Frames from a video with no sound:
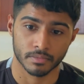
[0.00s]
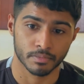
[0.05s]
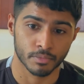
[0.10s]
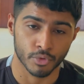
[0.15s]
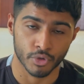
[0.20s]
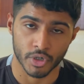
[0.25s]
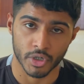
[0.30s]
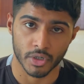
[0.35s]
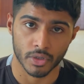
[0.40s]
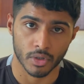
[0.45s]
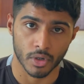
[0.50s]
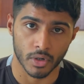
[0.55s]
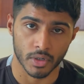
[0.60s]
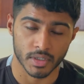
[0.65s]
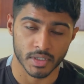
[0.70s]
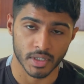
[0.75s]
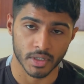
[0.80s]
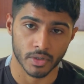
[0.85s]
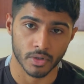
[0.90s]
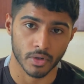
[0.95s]
put your
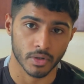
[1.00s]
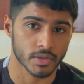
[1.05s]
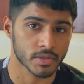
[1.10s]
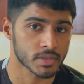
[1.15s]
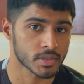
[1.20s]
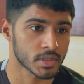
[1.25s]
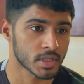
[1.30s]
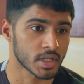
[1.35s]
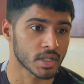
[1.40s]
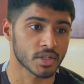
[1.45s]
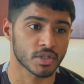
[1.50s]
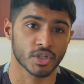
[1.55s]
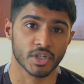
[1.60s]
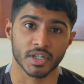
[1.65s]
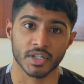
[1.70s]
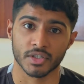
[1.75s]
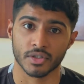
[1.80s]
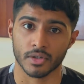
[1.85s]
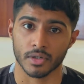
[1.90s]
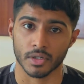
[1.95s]
thoughts across in a
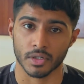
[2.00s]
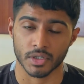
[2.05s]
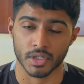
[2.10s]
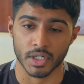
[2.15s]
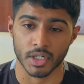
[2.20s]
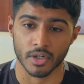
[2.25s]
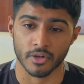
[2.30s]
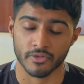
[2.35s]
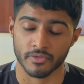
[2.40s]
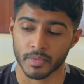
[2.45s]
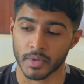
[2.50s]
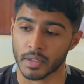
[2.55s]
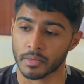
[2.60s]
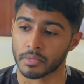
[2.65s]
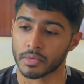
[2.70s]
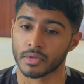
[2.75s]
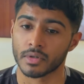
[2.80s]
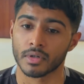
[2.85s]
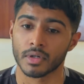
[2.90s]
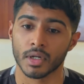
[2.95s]
sheet of
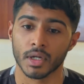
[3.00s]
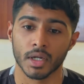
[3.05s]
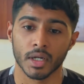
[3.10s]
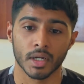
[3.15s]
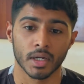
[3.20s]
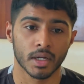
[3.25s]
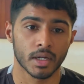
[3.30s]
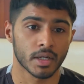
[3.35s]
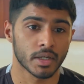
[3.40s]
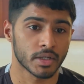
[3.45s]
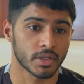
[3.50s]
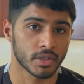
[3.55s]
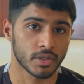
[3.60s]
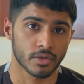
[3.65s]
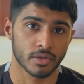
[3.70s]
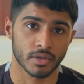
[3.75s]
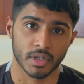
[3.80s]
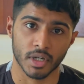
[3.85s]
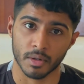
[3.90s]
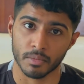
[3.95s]
paper.
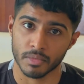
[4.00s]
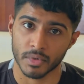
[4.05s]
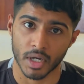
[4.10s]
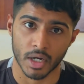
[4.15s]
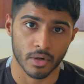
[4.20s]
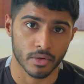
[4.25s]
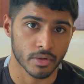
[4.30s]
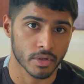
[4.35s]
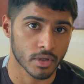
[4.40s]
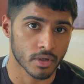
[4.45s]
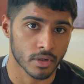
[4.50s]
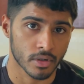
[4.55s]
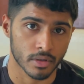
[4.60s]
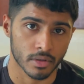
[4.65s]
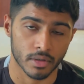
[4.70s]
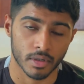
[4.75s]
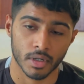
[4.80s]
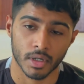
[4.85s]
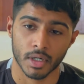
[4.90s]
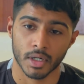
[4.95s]
You dumb down your
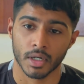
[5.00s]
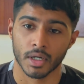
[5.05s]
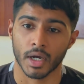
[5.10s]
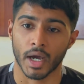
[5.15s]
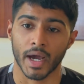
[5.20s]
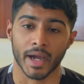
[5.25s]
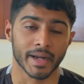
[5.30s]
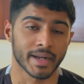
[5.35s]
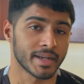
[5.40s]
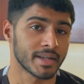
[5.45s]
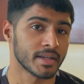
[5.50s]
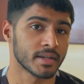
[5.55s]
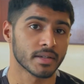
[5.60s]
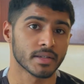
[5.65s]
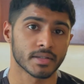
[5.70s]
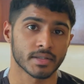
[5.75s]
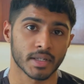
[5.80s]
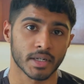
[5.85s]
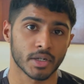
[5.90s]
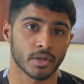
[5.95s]

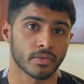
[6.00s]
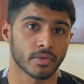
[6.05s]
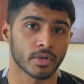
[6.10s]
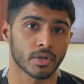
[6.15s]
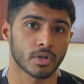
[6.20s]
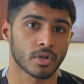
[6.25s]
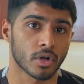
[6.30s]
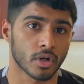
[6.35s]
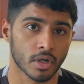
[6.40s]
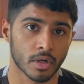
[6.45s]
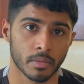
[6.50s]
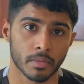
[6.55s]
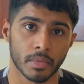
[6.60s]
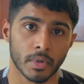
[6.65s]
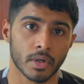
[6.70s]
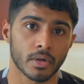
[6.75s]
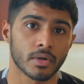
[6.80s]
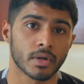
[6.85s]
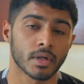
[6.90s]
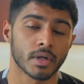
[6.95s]
ideas that you want to talk
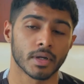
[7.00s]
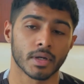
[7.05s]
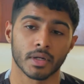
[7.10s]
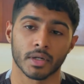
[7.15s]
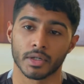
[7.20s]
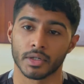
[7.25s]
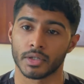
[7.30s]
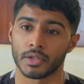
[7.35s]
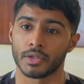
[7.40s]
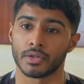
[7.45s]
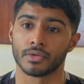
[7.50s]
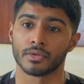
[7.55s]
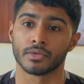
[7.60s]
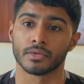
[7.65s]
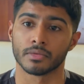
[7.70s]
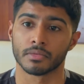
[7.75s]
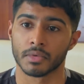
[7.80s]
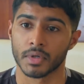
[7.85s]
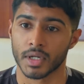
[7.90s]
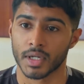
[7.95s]
about.
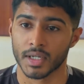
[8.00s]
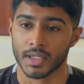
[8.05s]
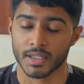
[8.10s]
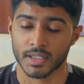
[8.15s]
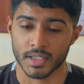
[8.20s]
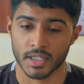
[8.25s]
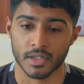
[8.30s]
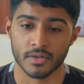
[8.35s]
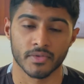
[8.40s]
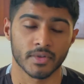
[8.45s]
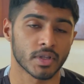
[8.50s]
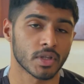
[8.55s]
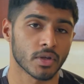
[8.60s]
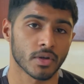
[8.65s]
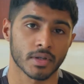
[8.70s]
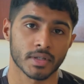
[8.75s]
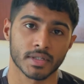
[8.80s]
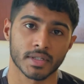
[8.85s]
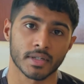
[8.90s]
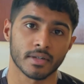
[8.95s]
You sit with
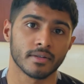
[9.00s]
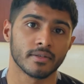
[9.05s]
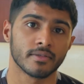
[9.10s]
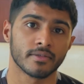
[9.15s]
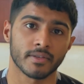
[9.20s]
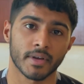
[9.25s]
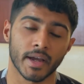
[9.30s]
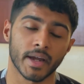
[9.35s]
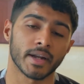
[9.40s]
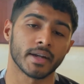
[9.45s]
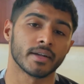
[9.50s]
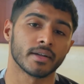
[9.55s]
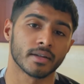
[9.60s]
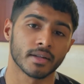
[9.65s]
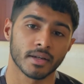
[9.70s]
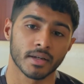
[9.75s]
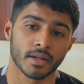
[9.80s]
yourself and